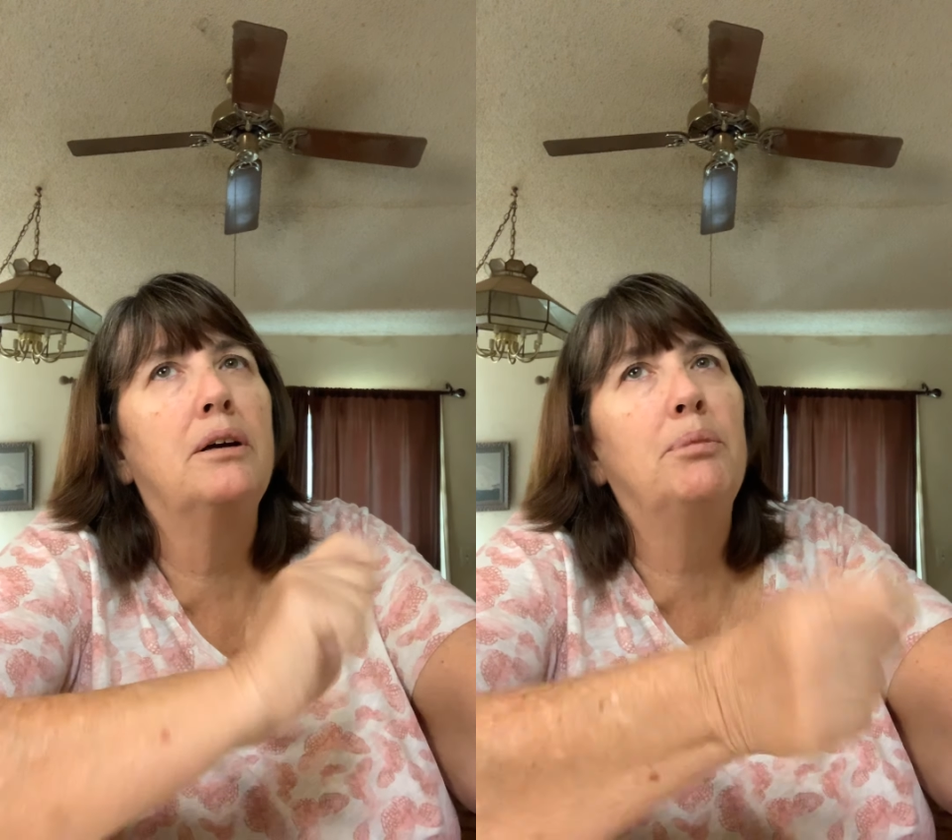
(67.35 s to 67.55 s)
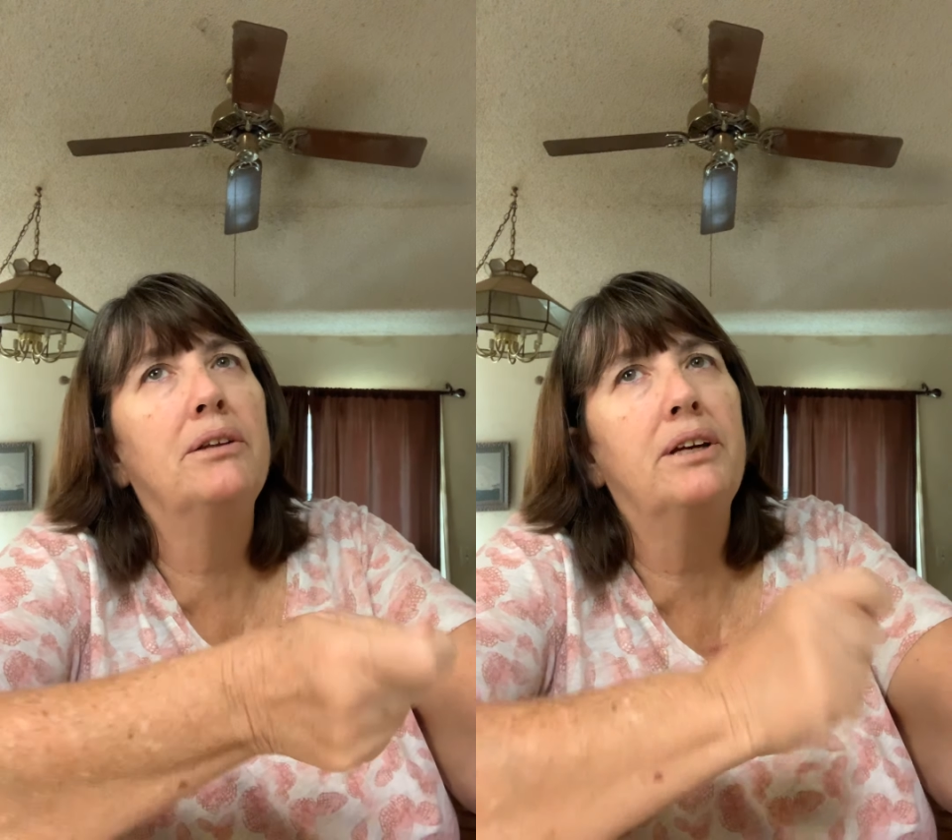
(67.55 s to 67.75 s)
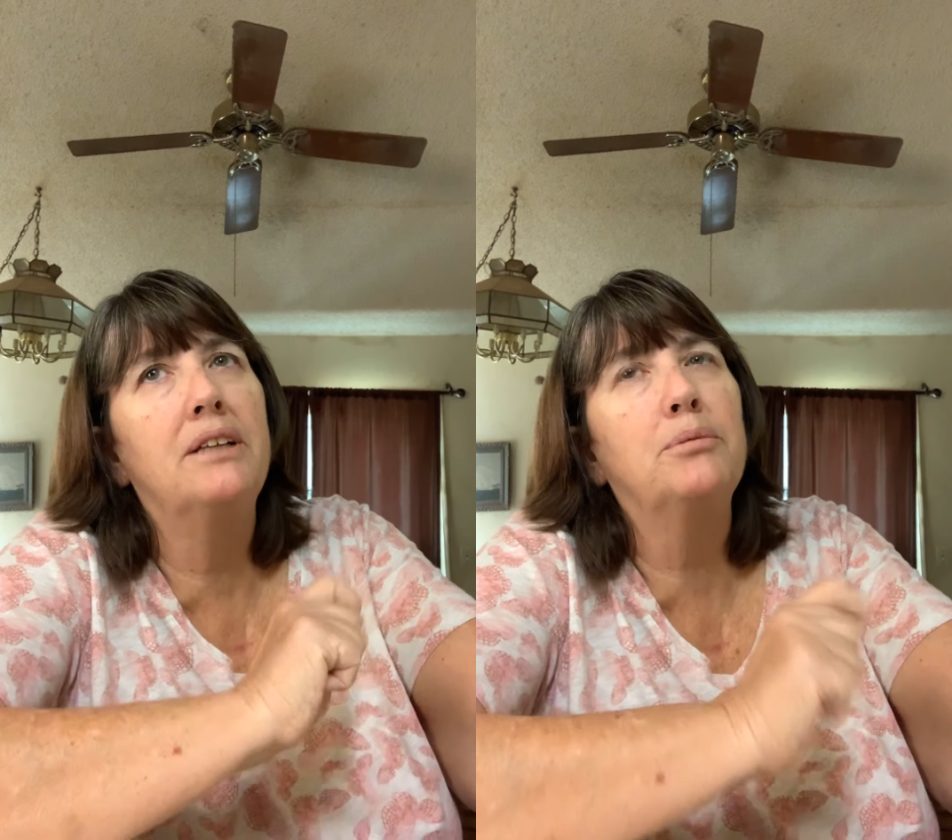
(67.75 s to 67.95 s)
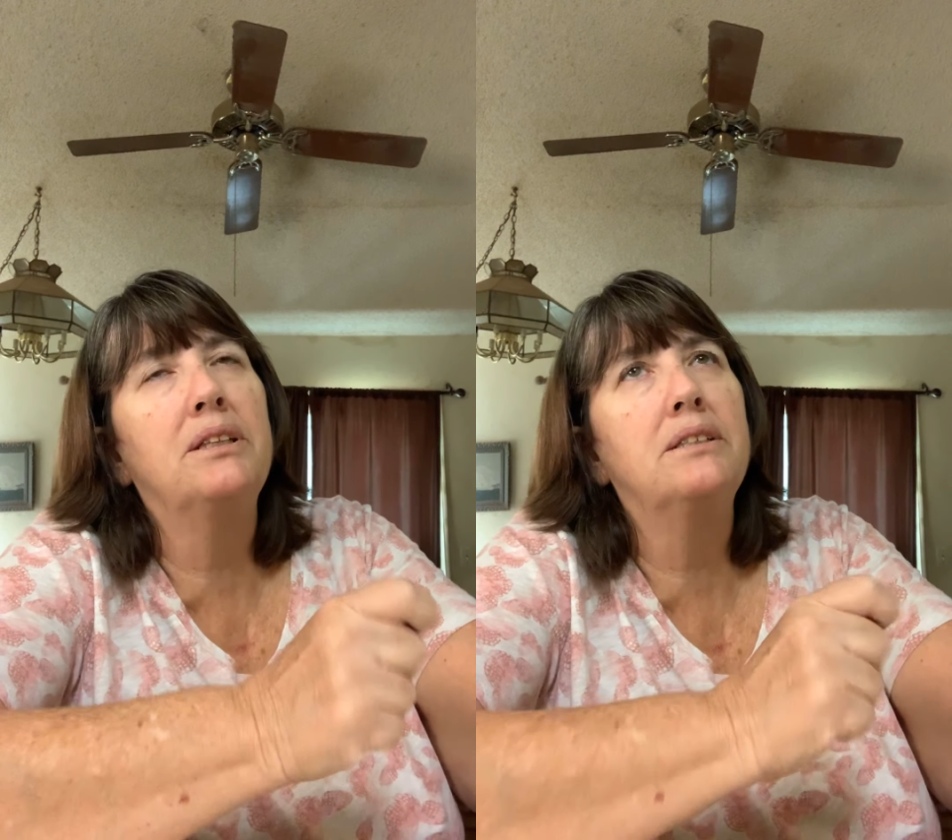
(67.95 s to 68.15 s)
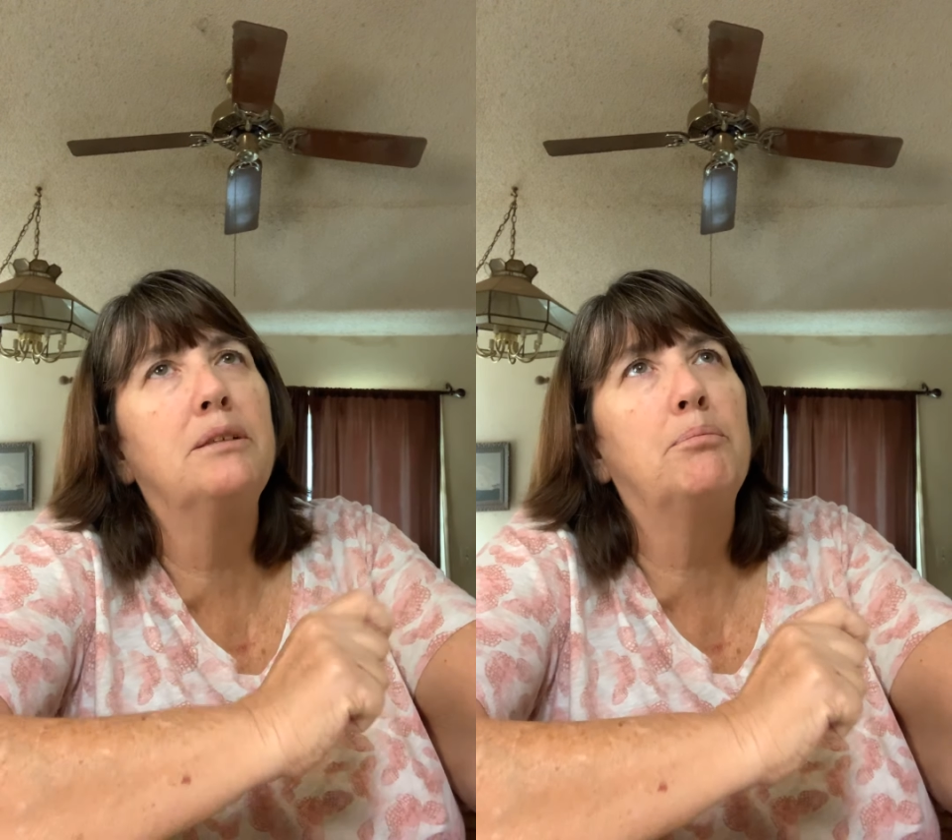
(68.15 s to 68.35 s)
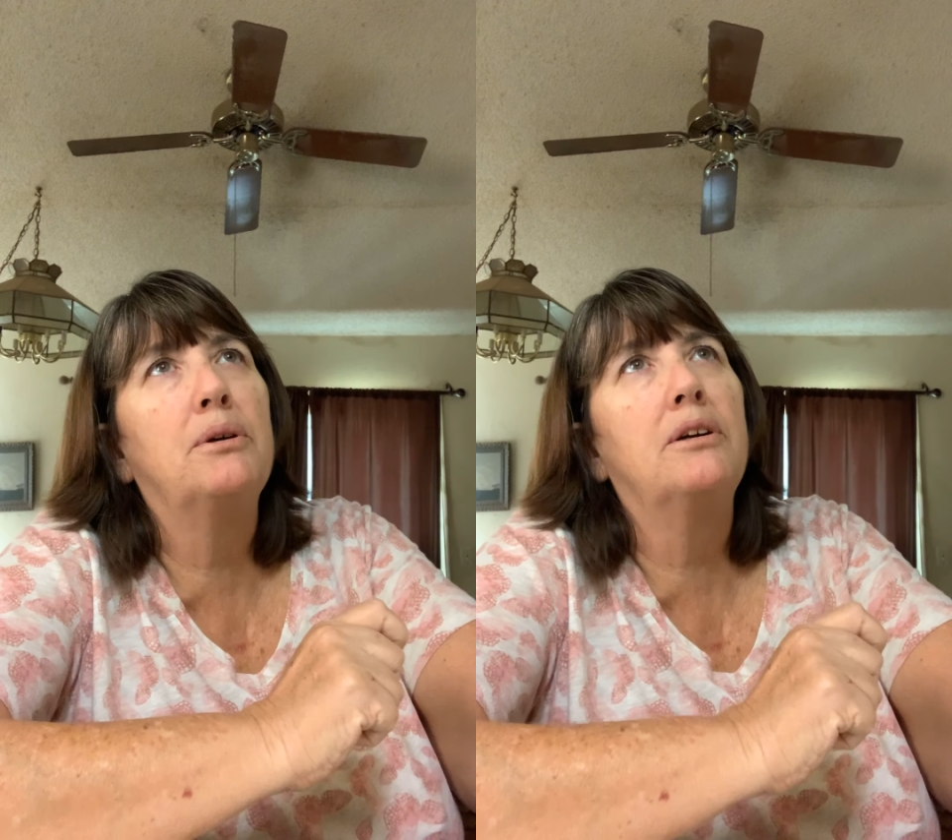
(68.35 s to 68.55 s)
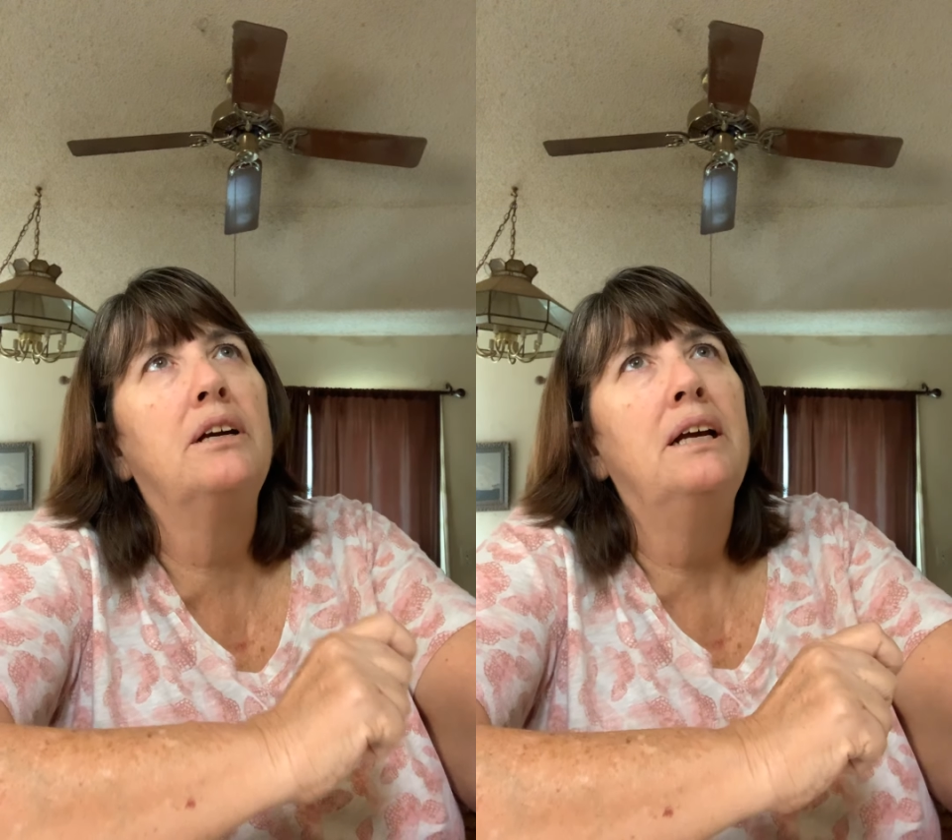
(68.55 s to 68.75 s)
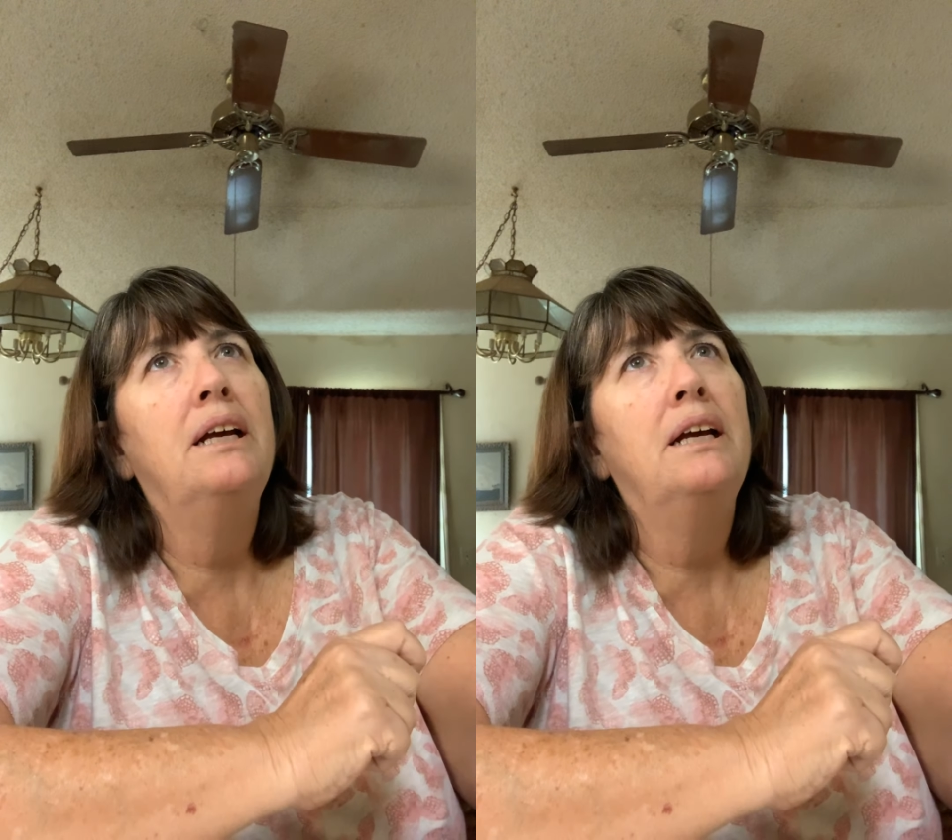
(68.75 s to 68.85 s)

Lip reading: A pillowcase with a zipper